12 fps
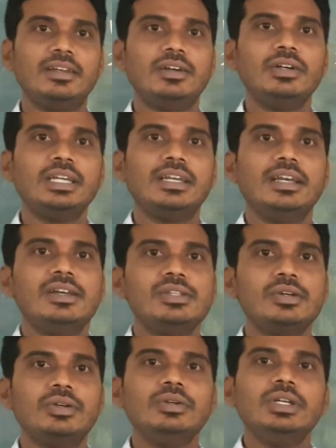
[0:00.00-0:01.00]
Okay,
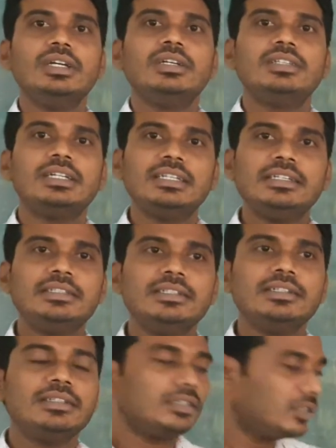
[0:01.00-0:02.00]
so the
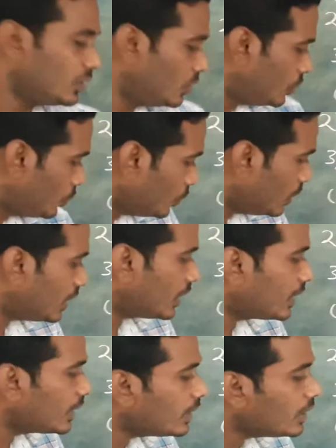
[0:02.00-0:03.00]
teacher should
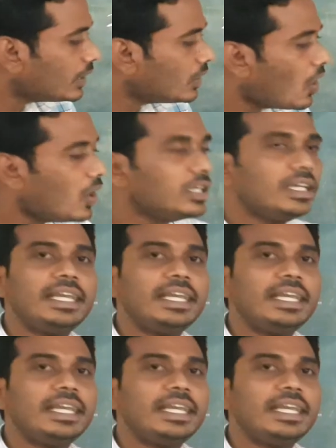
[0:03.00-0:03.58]
not